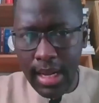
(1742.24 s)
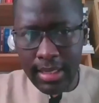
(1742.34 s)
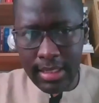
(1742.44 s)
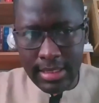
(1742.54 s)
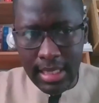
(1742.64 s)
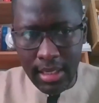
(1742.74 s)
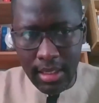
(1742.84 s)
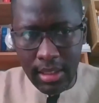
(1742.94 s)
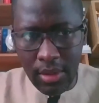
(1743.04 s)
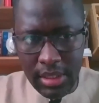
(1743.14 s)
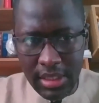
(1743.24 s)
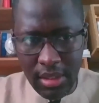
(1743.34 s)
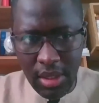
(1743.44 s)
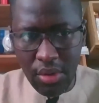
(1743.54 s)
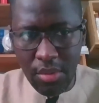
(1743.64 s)
understand the question.
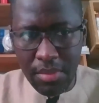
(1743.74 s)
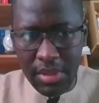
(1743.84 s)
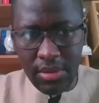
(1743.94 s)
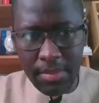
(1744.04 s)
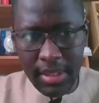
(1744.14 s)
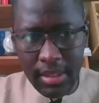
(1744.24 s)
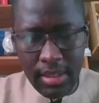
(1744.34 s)
Could you please repeat?